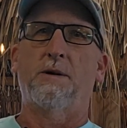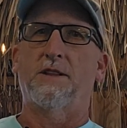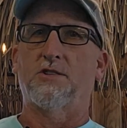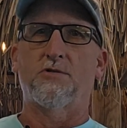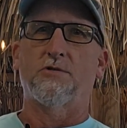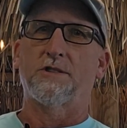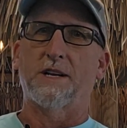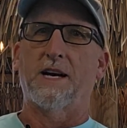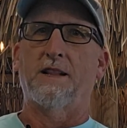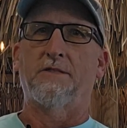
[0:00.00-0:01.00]
by the shores
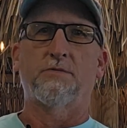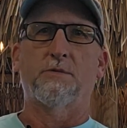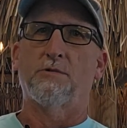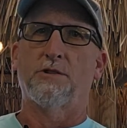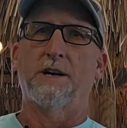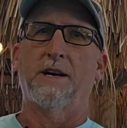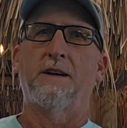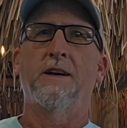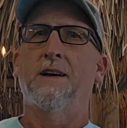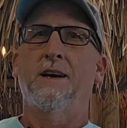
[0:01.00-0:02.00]
and islands where we're
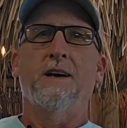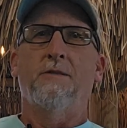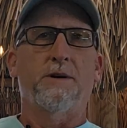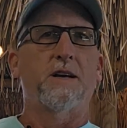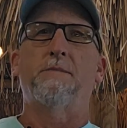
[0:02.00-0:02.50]
at, we